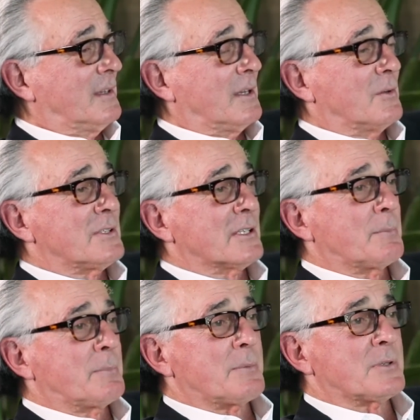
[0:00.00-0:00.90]
It was like
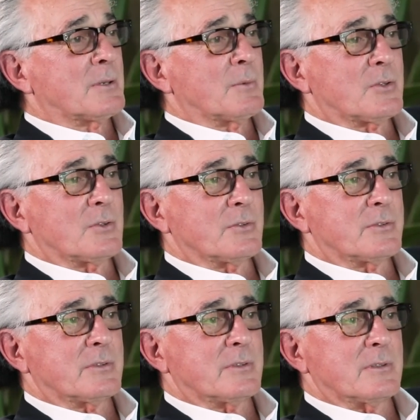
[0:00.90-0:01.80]
the Pepsi
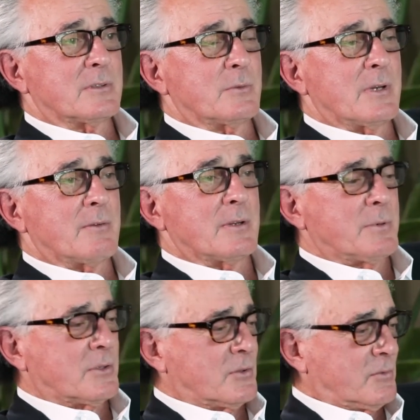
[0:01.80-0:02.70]
commercials. Do we have any
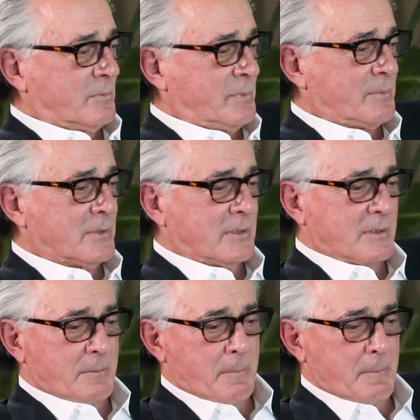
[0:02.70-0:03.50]
pictures from Pepsi? Yeah, we do.